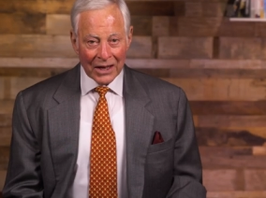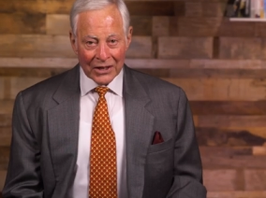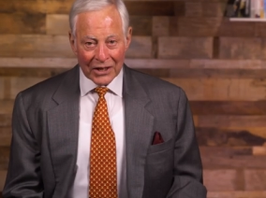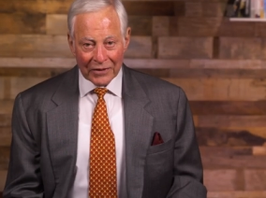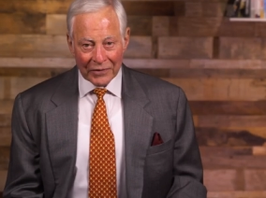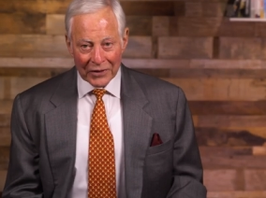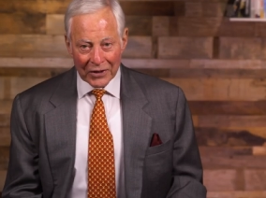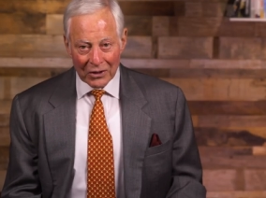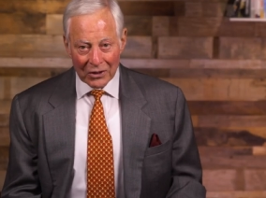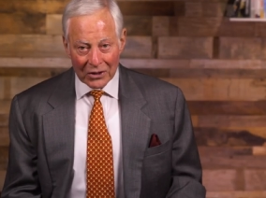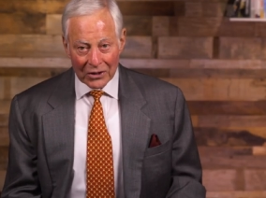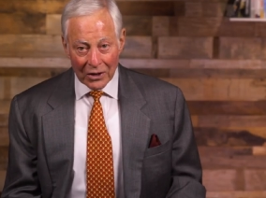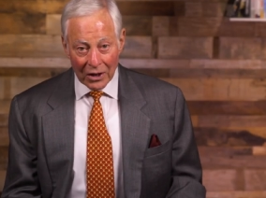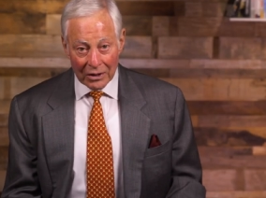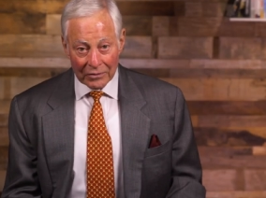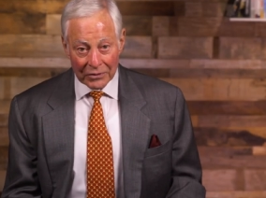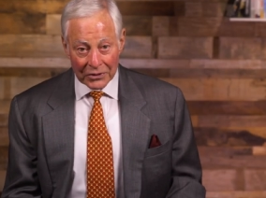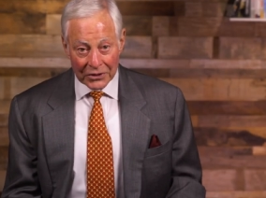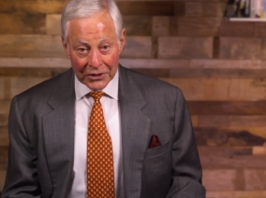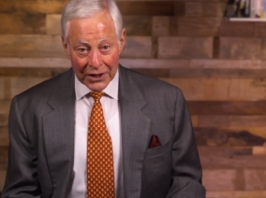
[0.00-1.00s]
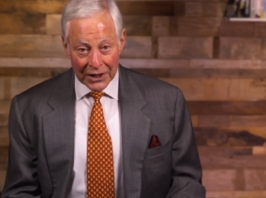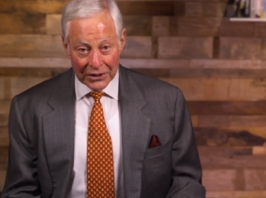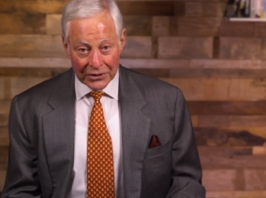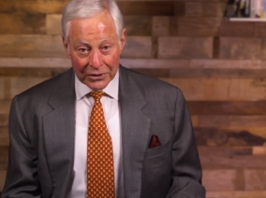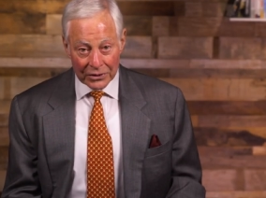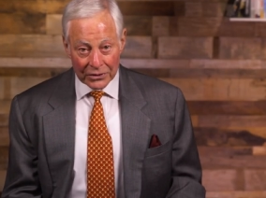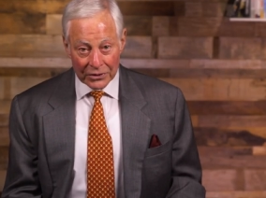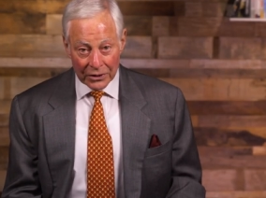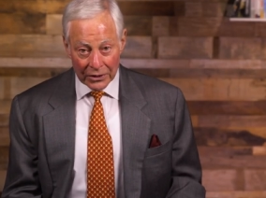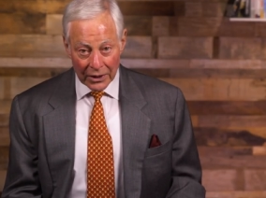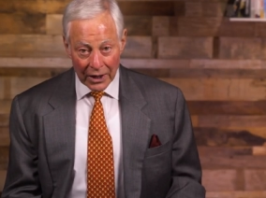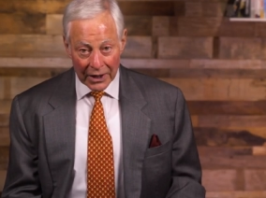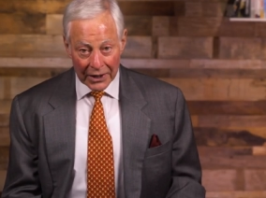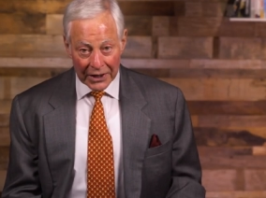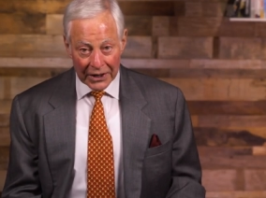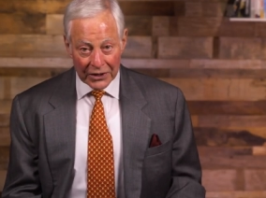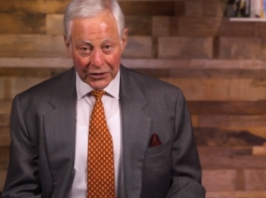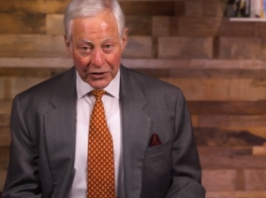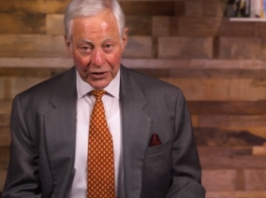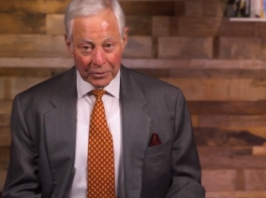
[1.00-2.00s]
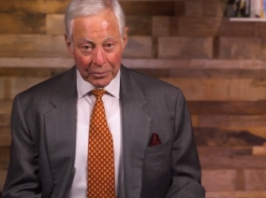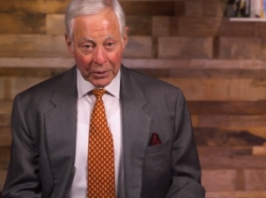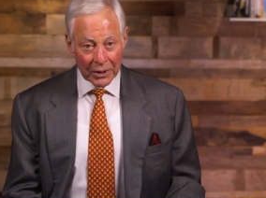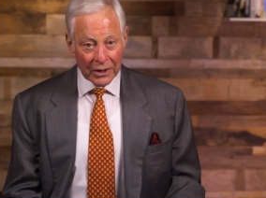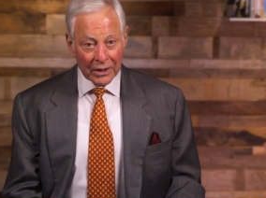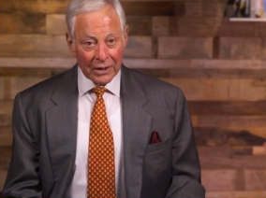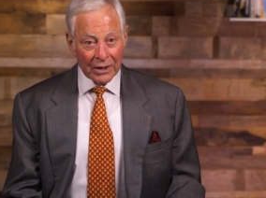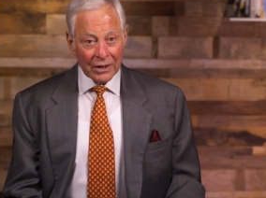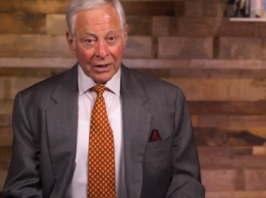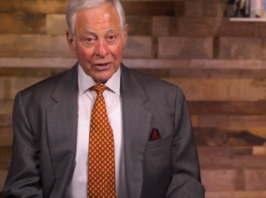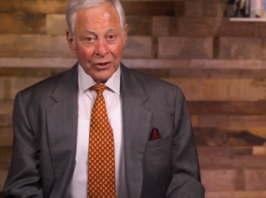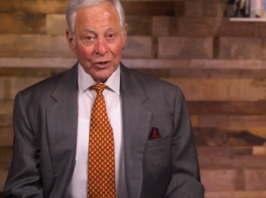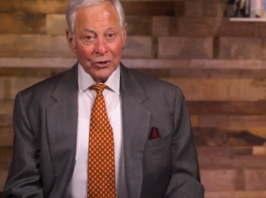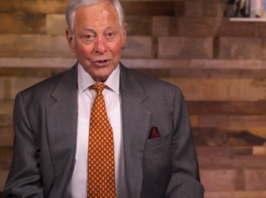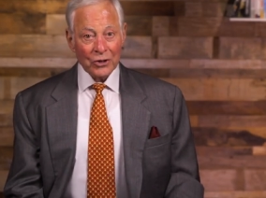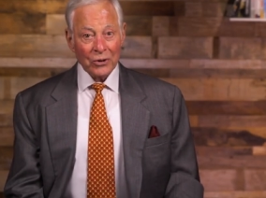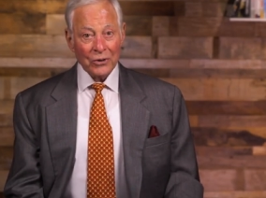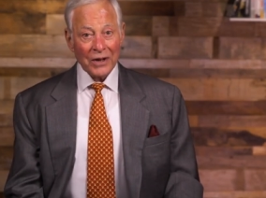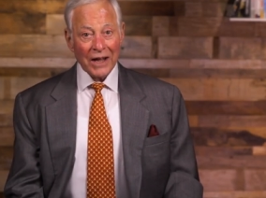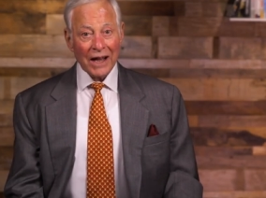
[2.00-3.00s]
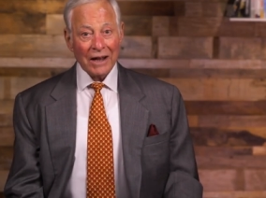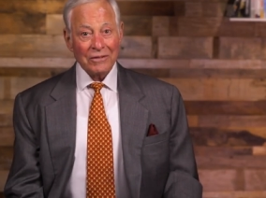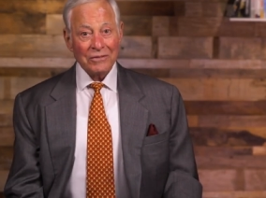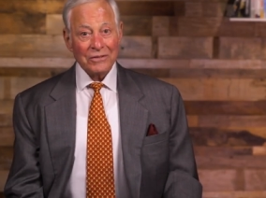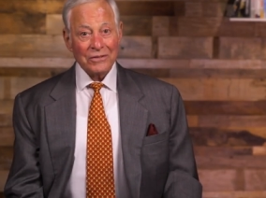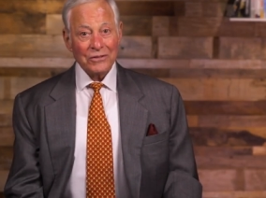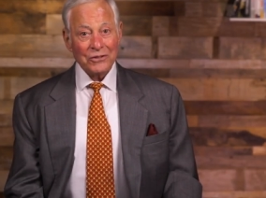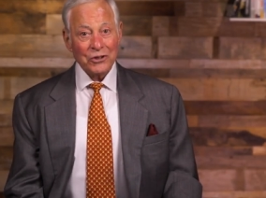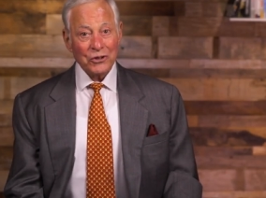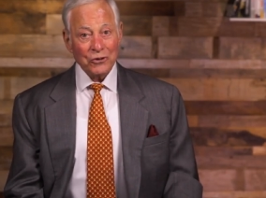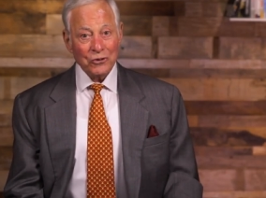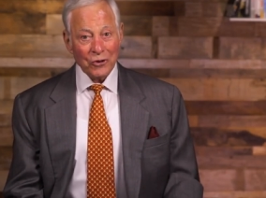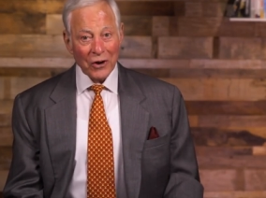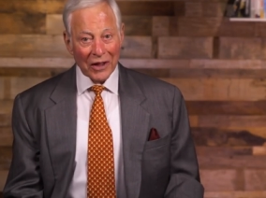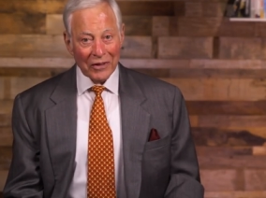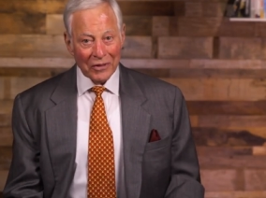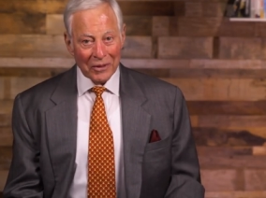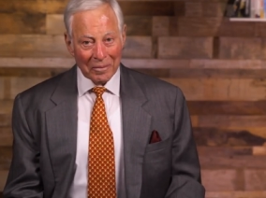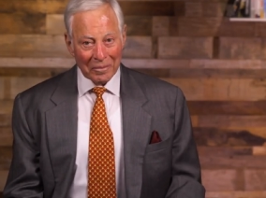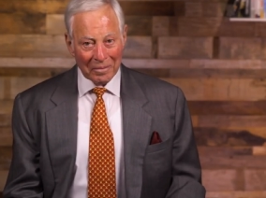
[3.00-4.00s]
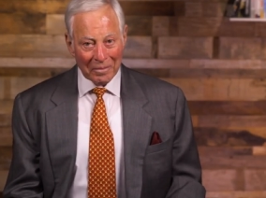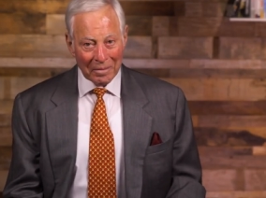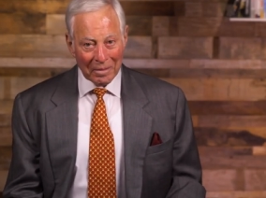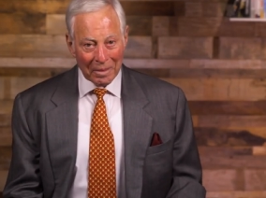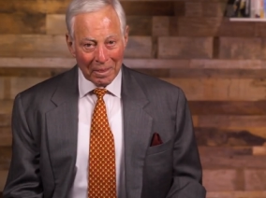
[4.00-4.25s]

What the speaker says: Difficult conversations are not easy, but you don't have to dread them.